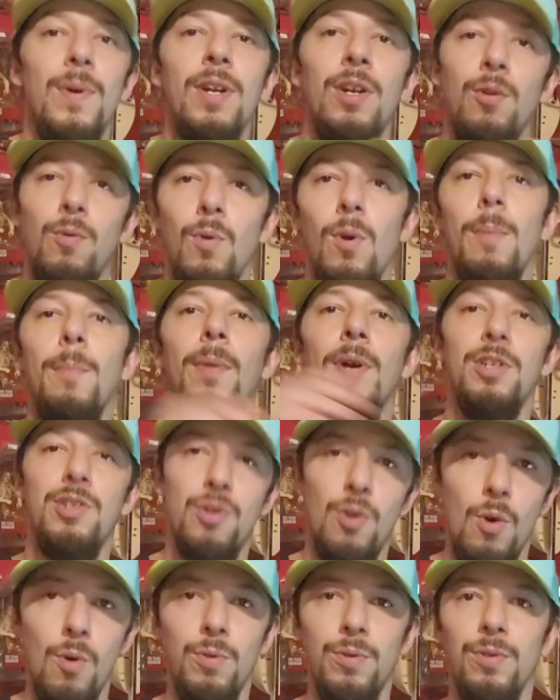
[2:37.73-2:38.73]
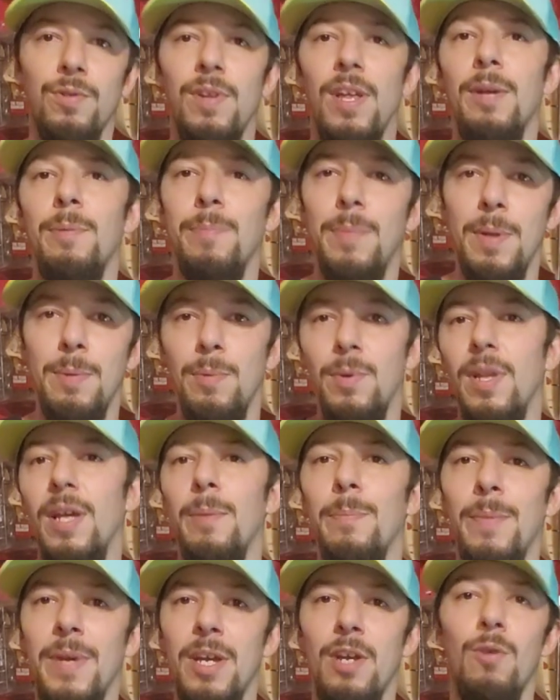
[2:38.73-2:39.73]
and who are much older, like people
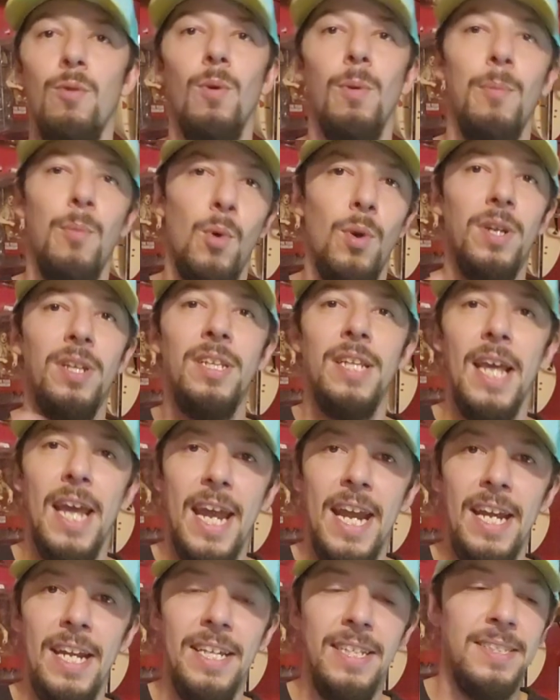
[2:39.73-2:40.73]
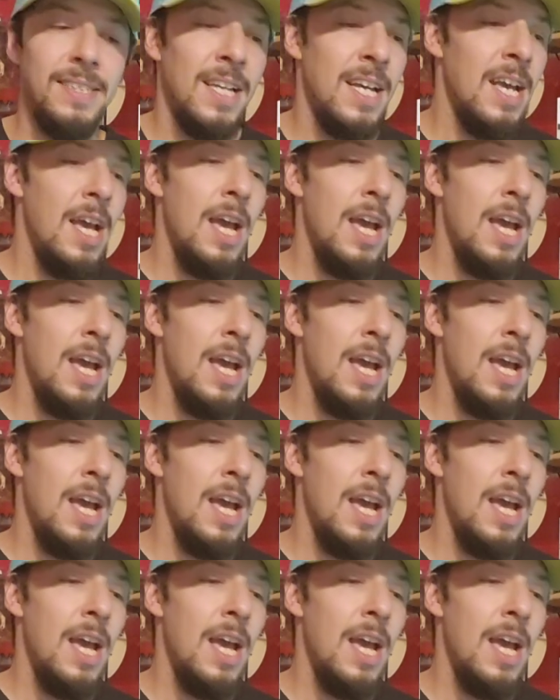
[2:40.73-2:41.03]
like me who were born in the 80s